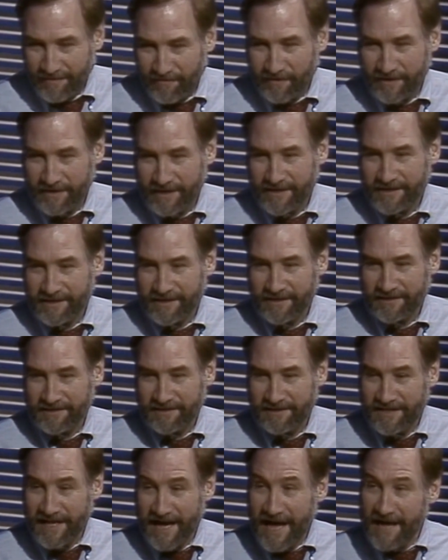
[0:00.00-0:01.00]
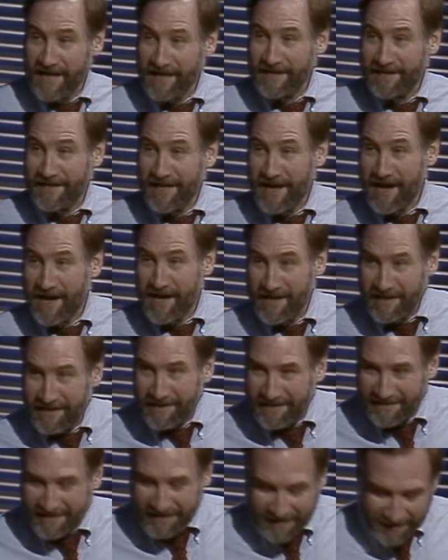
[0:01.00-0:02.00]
One kid yelled, Santa Claus!